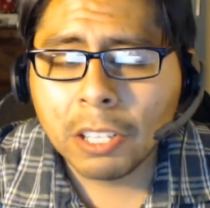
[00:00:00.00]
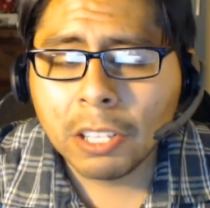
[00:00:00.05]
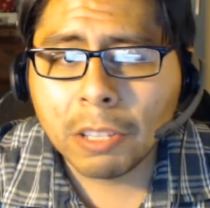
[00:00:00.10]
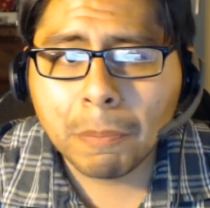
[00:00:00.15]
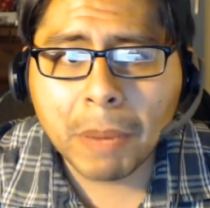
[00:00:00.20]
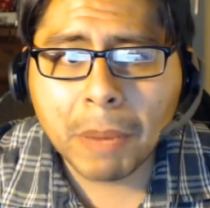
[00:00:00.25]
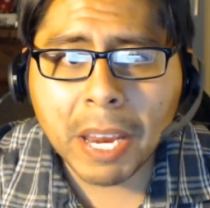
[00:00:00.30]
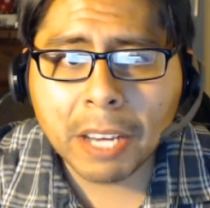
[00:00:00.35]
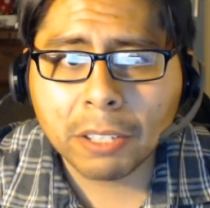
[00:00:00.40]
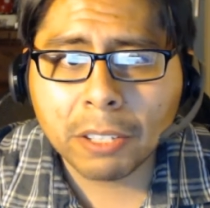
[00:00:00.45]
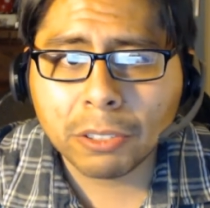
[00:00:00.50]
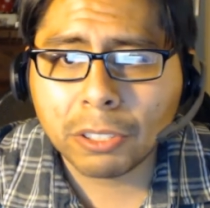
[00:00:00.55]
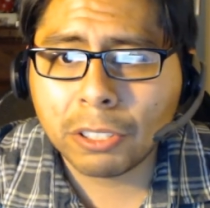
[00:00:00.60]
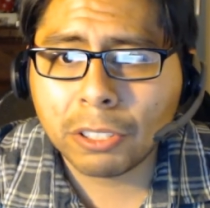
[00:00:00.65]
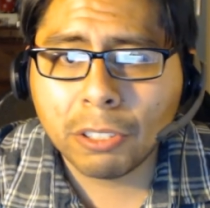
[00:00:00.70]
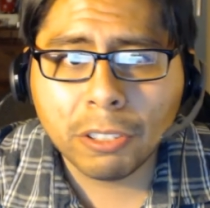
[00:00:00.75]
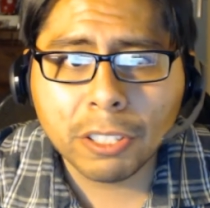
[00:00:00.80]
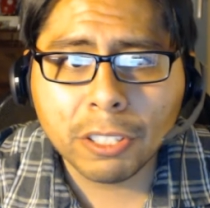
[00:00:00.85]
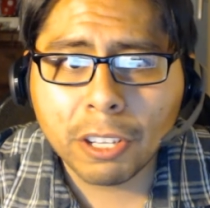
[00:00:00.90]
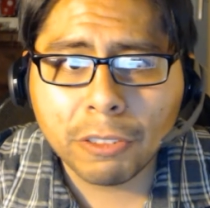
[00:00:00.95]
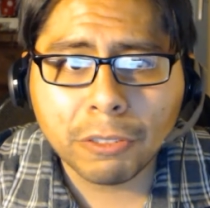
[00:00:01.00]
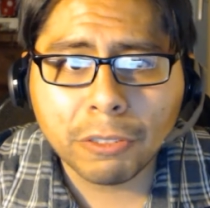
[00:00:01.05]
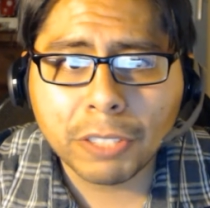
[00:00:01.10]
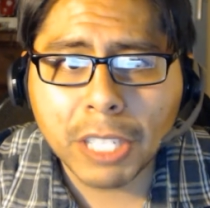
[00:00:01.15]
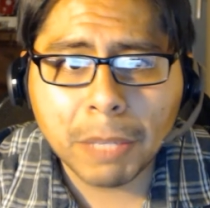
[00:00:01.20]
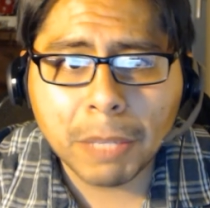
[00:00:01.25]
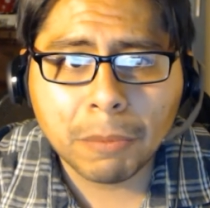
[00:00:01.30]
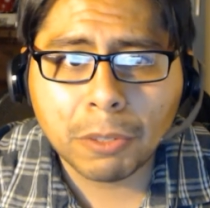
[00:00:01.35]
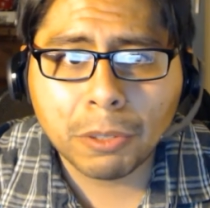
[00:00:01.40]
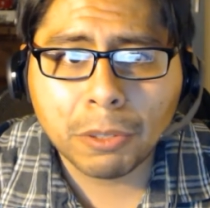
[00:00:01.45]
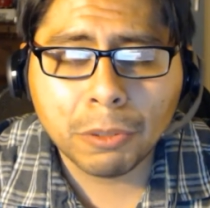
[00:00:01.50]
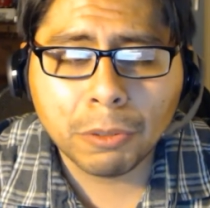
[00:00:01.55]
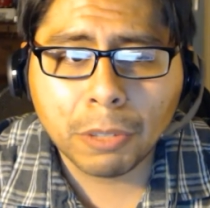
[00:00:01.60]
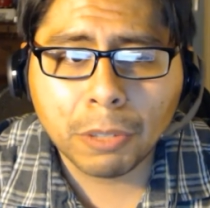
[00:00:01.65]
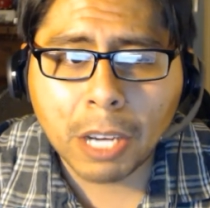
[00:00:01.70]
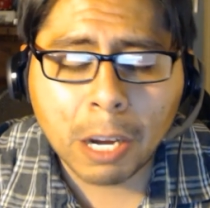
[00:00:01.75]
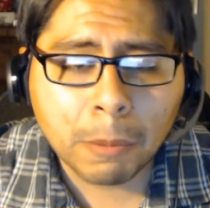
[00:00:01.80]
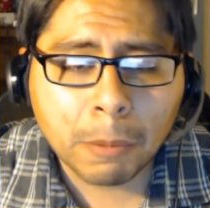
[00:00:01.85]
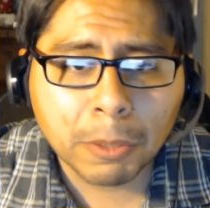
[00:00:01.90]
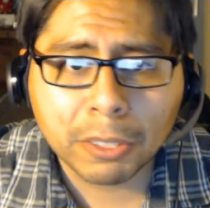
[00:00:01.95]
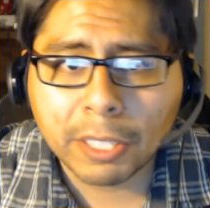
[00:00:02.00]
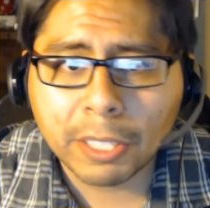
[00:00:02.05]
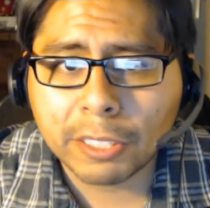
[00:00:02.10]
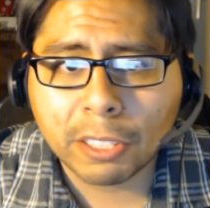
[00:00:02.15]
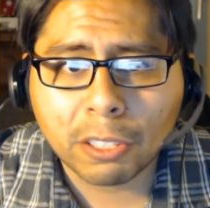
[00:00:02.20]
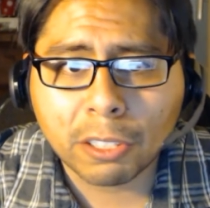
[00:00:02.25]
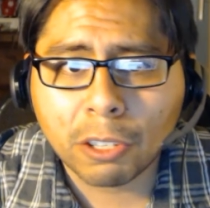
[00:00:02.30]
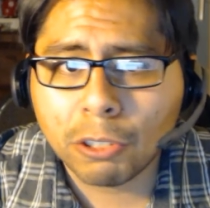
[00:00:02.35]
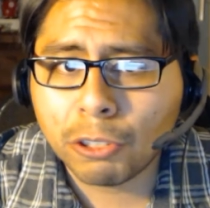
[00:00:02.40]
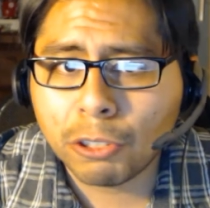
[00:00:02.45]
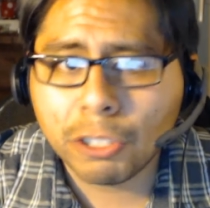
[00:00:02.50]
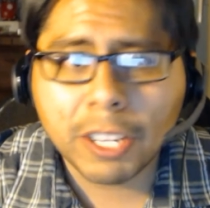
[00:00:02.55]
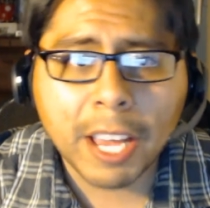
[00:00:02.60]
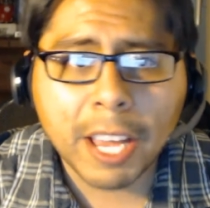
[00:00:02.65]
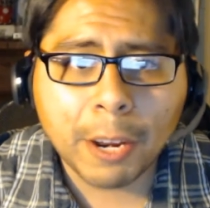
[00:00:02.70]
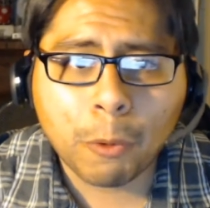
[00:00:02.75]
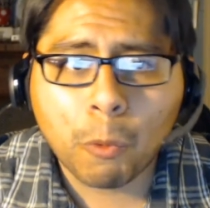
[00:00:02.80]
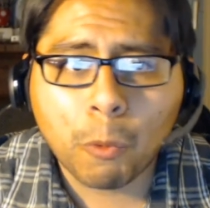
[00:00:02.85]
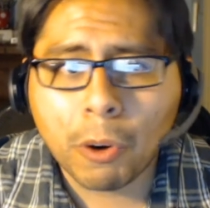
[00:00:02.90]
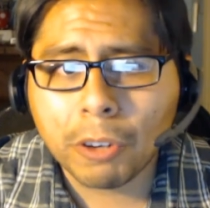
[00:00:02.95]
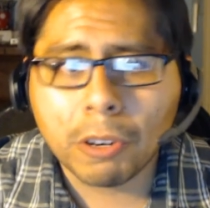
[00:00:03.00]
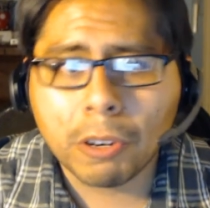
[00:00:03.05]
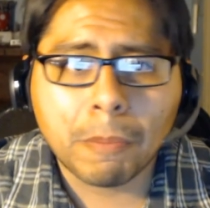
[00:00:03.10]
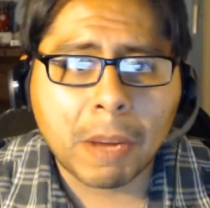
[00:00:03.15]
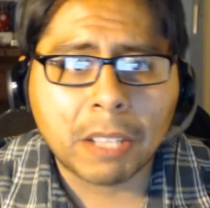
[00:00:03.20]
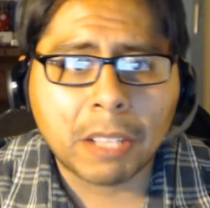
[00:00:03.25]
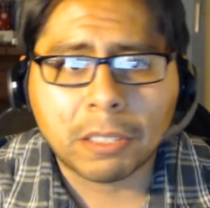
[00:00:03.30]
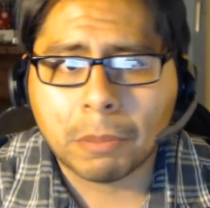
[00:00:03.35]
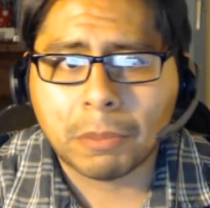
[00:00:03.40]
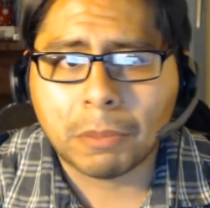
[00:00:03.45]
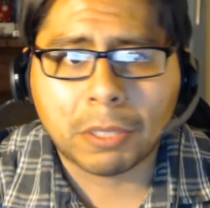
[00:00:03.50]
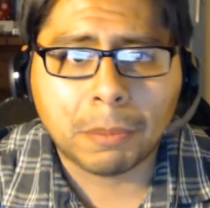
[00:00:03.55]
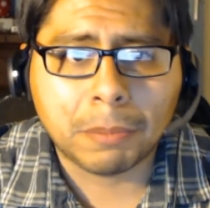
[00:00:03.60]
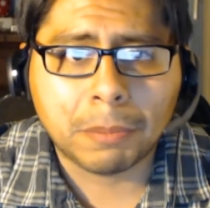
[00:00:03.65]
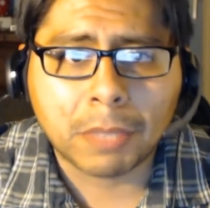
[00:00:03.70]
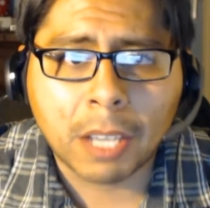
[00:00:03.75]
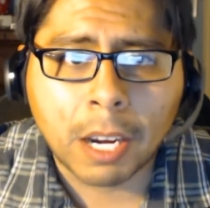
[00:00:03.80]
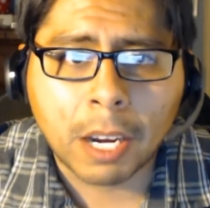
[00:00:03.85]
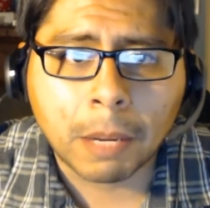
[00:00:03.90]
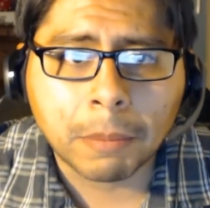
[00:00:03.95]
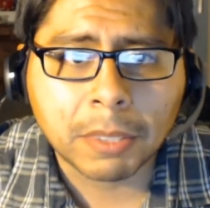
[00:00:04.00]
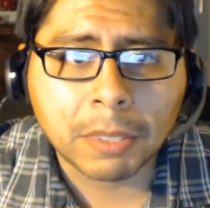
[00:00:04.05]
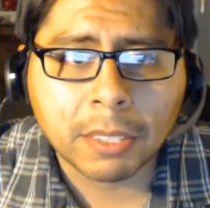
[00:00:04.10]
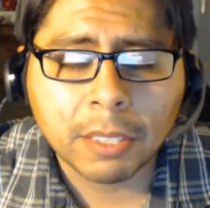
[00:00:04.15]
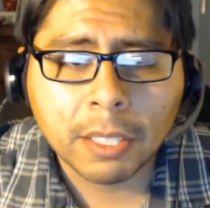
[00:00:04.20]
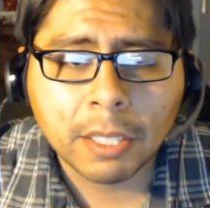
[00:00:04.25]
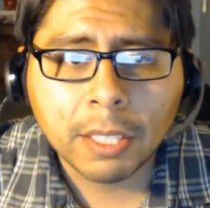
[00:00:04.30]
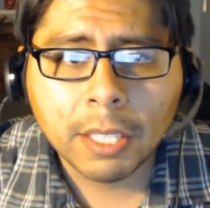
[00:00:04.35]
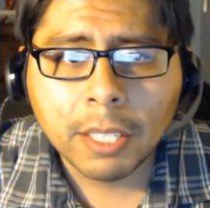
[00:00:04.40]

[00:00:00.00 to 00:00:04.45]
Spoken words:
The Bengals, they're another team too, almost like the coach. You got to wonder about them sometimes.